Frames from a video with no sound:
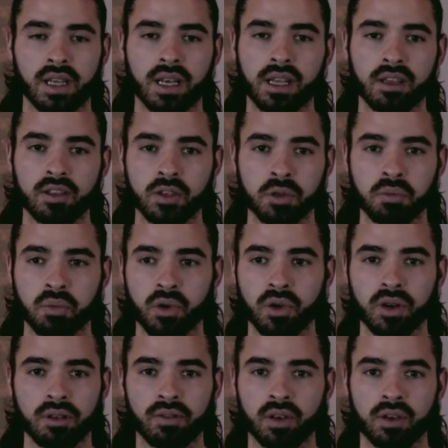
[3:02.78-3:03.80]
any other
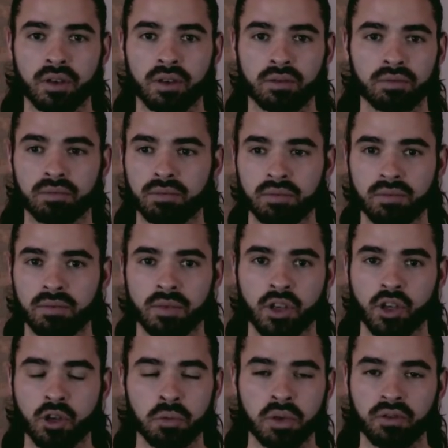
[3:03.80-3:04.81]
sport, if you're
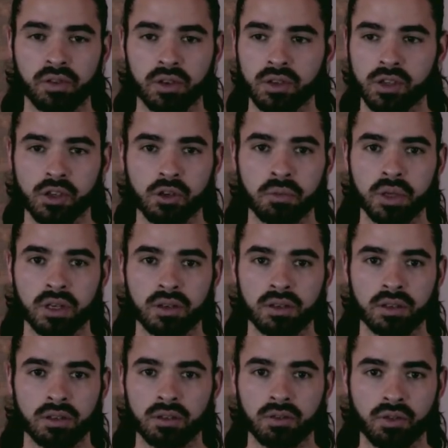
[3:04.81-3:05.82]
human versus human,
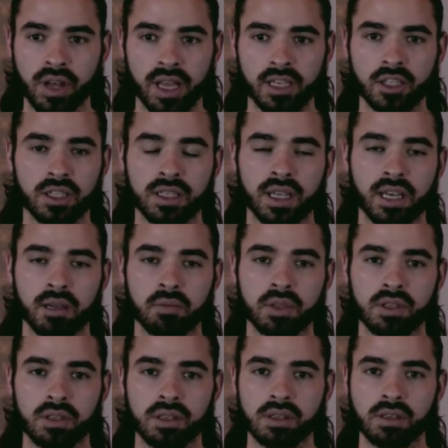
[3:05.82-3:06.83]
reaction time
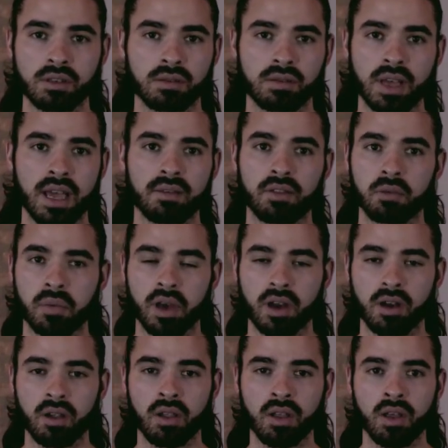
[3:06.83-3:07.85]
is half the battle.